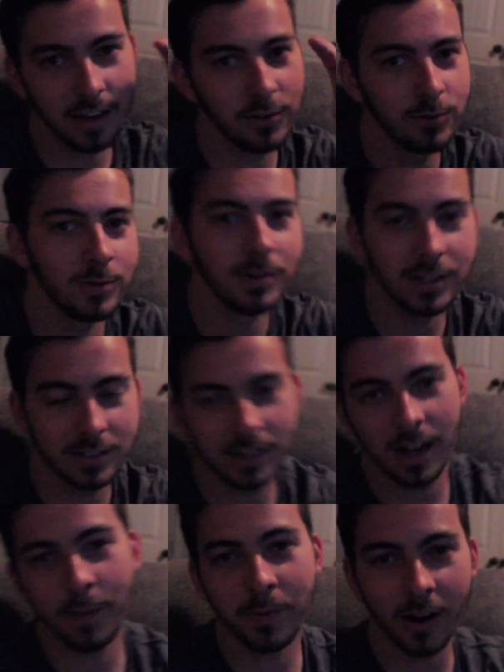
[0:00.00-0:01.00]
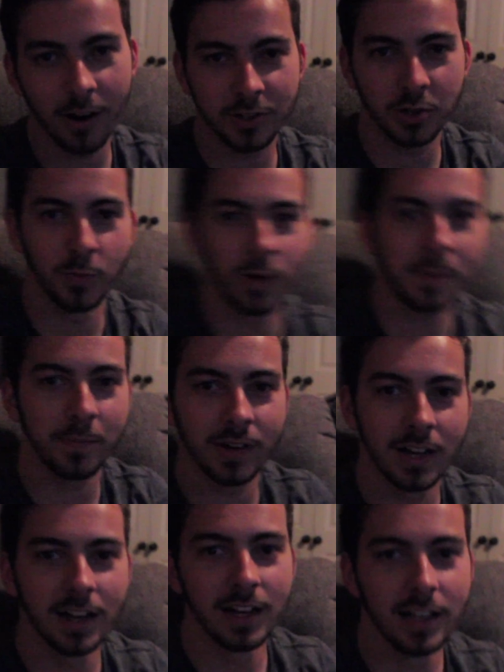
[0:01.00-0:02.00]
new cop car, the whip,
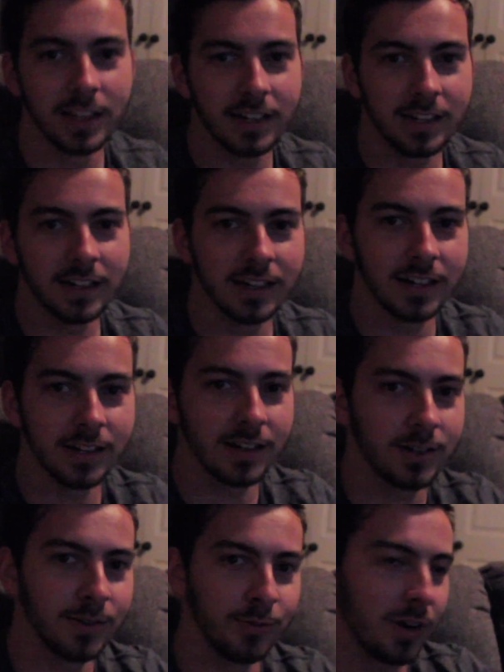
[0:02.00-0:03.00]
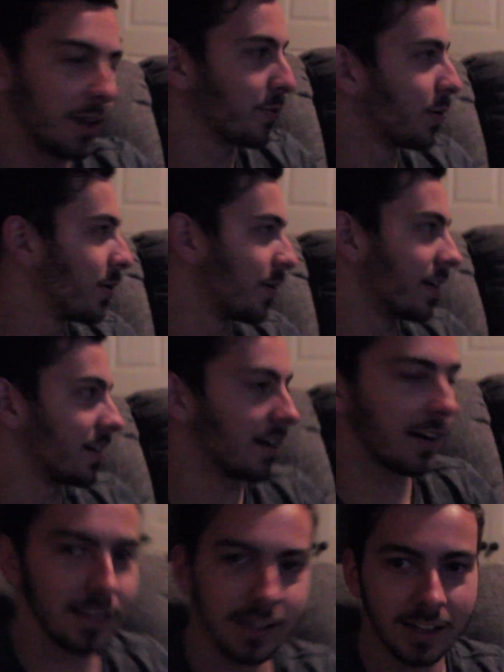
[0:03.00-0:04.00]
the whatever we want to
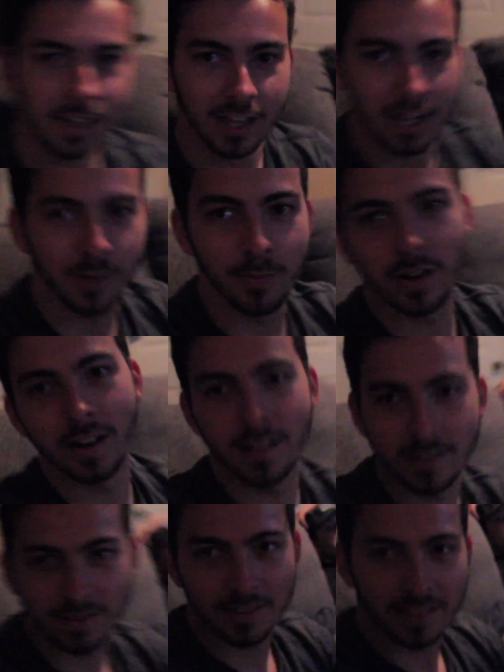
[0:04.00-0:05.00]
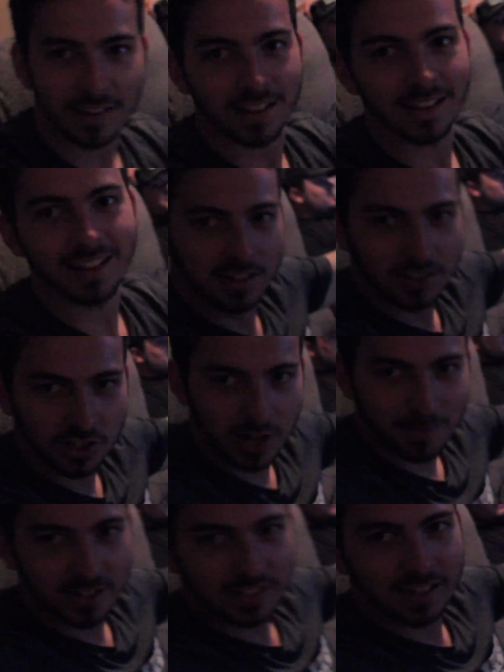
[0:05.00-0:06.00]
call it. But pimp wagon. Boat.
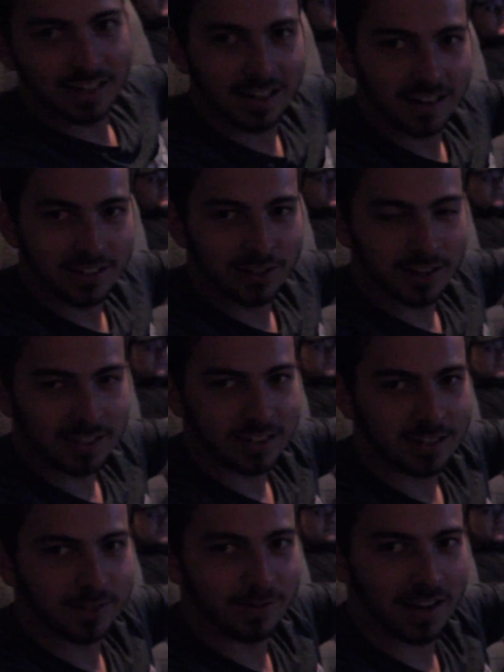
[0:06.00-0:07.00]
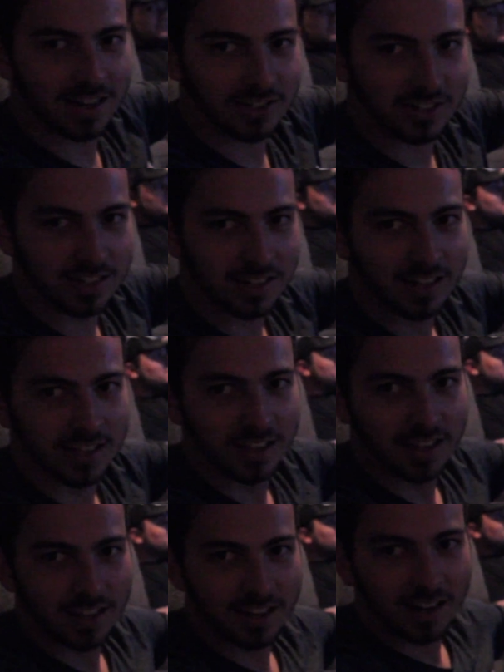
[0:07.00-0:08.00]
Jamie's here. You guys saw his reaction.
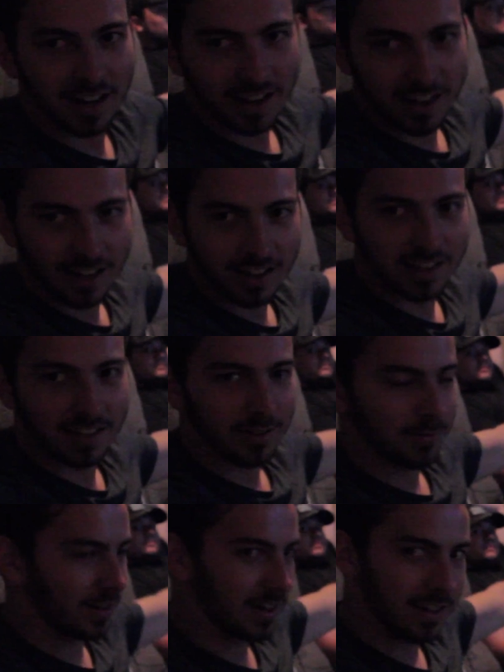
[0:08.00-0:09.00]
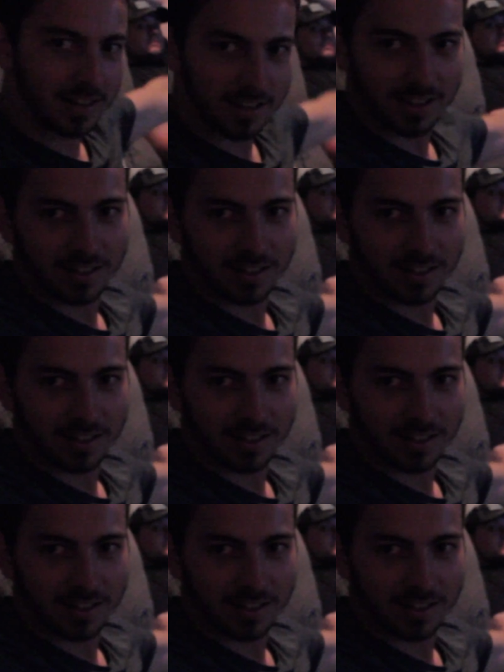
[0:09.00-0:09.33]
Hello. We're at